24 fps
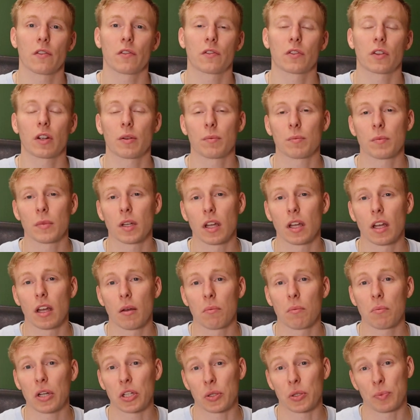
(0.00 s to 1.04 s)
from
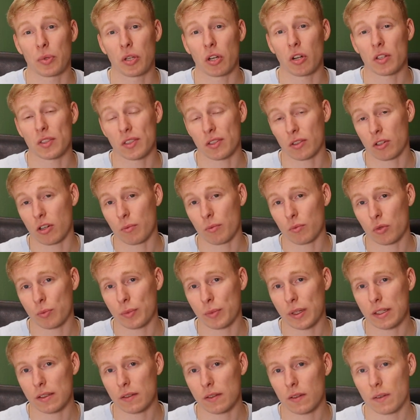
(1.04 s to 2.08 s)
might be also
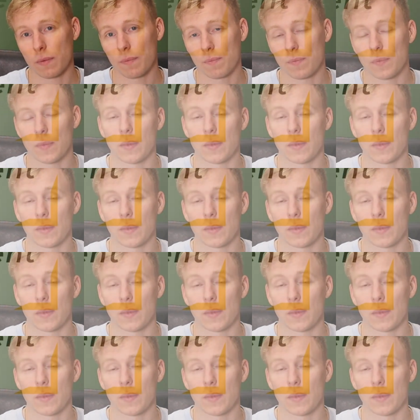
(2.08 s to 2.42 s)
compromised.